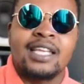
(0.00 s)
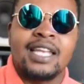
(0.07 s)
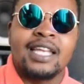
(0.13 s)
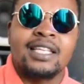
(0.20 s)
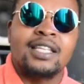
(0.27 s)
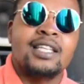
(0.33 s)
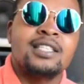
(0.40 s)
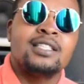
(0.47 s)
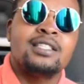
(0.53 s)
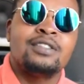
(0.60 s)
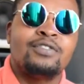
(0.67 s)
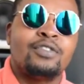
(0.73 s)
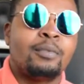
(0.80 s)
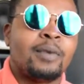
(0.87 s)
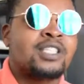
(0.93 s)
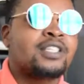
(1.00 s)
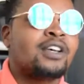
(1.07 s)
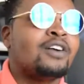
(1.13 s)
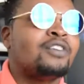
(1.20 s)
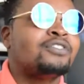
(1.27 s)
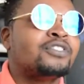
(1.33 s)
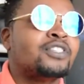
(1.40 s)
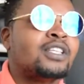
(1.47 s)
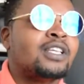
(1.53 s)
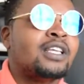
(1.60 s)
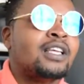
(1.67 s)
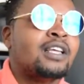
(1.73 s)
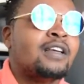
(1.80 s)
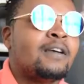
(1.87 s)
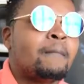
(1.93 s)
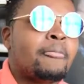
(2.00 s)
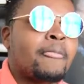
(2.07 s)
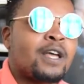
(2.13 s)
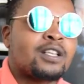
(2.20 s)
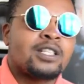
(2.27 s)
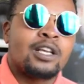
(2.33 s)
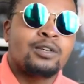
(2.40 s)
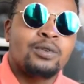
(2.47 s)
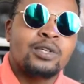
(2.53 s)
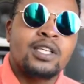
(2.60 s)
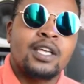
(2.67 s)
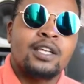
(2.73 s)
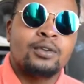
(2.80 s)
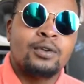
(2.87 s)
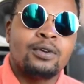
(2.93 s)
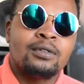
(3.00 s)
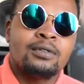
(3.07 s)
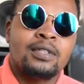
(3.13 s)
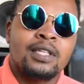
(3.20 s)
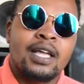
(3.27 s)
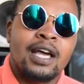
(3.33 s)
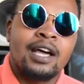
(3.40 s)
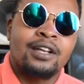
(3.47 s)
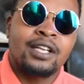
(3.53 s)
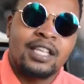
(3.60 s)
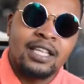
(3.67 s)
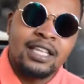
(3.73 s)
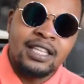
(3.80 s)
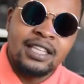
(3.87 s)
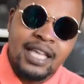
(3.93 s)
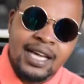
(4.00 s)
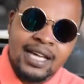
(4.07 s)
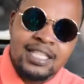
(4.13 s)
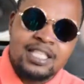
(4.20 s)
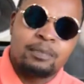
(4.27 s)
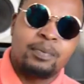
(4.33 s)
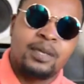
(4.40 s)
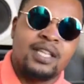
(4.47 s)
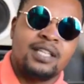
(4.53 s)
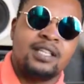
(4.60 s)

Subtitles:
an identity for myself, I was like, okay, no, I'll give Diego speak.